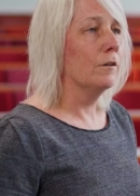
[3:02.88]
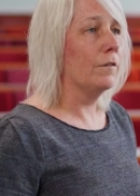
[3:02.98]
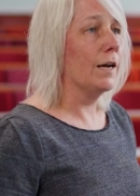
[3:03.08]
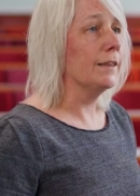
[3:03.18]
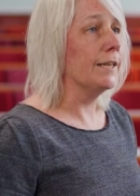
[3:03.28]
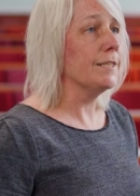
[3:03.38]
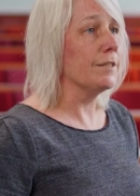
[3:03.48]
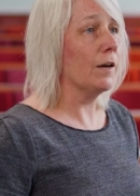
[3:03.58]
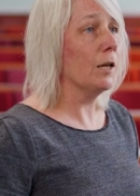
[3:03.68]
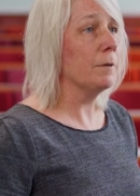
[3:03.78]
Finally,
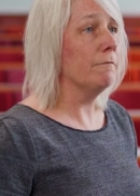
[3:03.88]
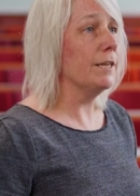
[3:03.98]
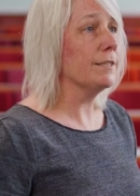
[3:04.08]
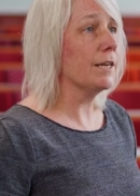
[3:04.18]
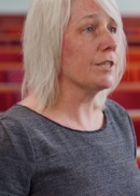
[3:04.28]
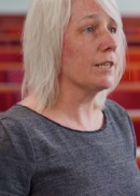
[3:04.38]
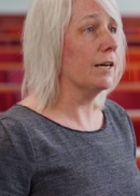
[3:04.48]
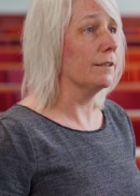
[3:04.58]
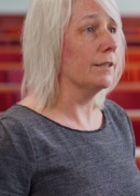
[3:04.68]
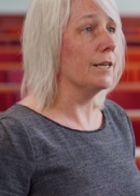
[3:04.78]
developing research
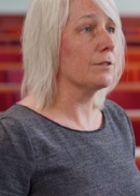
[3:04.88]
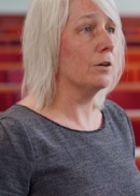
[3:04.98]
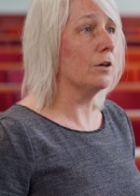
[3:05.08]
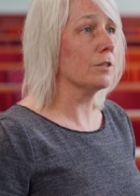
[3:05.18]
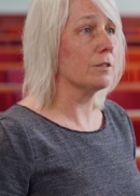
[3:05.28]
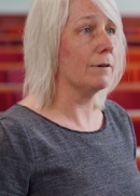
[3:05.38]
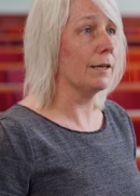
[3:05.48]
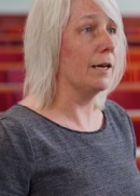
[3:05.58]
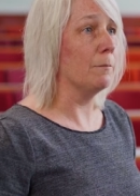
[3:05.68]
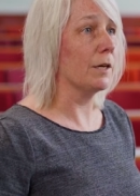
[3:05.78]
talent is core to
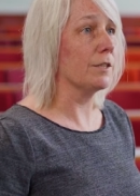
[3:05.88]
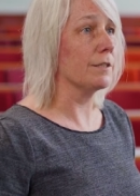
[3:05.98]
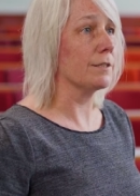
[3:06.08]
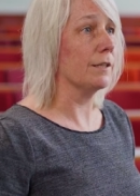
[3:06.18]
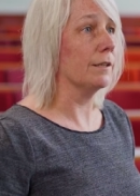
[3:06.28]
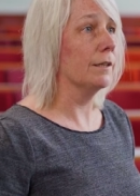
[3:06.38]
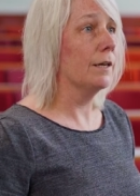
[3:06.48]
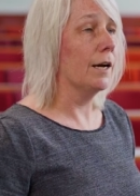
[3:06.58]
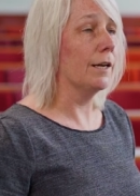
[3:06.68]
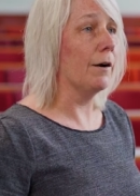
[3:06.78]
RadNet Manchester,
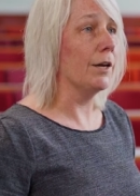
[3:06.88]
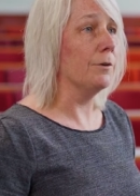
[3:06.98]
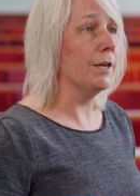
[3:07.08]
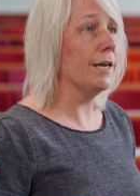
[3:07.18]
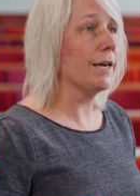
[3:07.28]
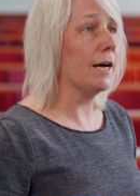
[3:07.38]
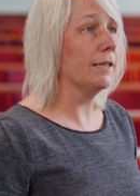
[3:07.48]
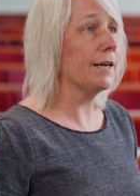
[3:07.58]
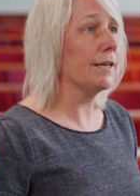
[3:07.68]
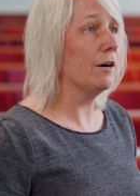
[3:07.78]
and our unique
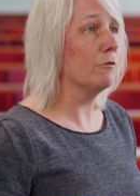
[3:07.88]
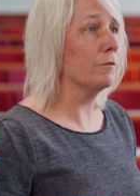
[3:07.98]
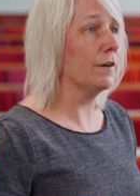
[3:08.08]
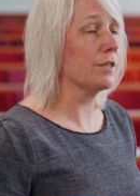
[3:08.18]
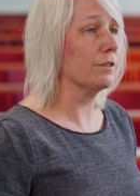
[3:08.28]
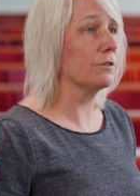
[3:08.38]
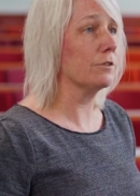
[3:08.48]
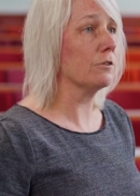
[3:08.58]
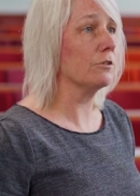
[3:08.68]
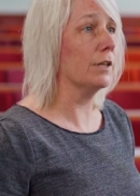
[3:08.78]
Allied Health Professionals
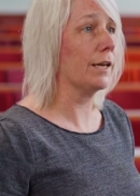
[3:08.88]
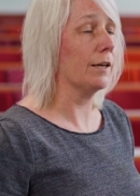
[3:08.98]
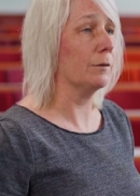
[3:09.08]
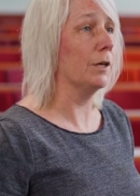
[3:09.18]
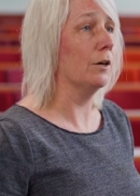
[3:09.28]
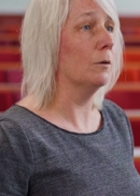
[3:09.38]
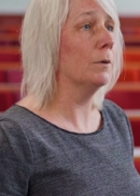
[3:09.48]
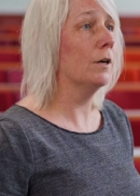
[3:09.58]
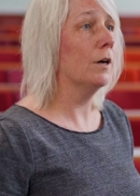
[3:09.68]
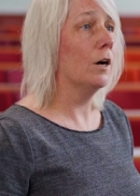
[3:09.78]
Doctoral Academy Hub
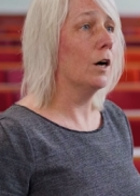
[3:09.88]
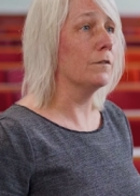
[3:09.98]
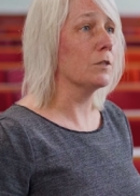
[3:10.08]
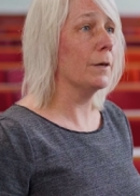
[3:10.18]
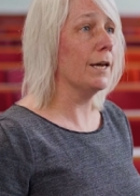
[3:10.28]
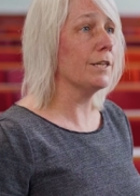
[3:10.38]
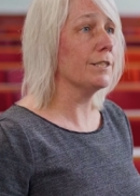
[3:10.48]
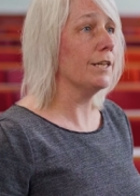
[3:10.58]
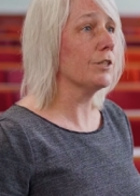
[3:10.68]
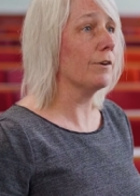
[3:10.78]
offers
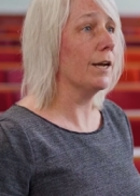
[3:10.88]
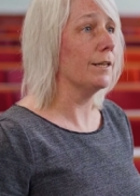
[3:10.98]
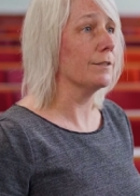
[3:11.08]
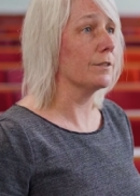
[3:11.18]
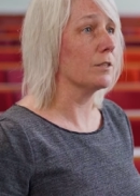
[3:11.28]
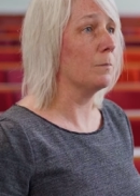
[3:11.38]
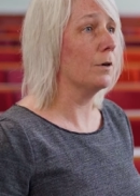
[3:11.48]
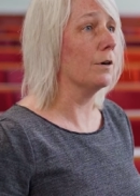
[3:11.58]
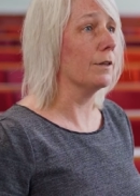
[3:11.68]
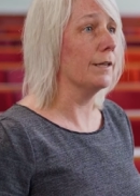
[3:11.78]
PhD training to
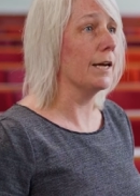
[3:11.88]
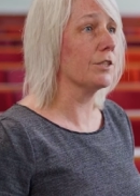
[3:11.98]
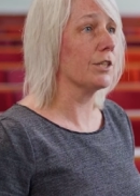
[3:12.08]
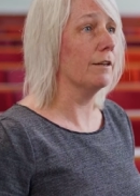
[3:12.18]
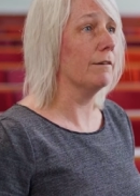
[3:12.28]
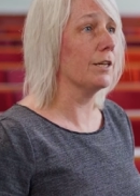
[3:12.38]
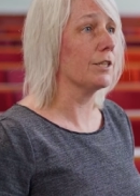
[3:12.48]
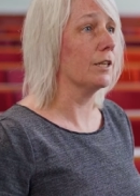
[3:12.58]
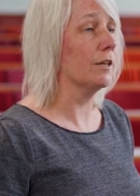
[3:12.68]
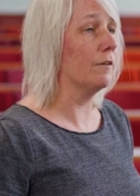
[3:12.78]
support the next
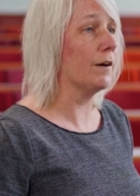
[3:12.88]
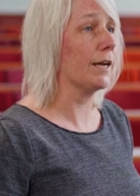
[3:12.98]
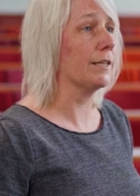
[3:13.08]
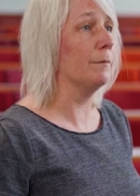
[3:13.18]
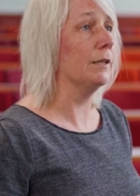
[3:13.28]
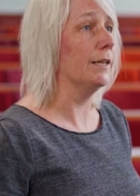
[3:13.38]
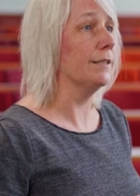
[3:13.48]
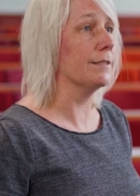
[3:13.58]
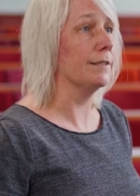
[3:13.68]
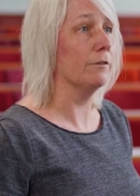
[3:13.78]
generation of academic
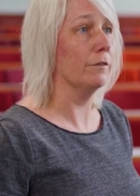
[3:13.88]
leaders in the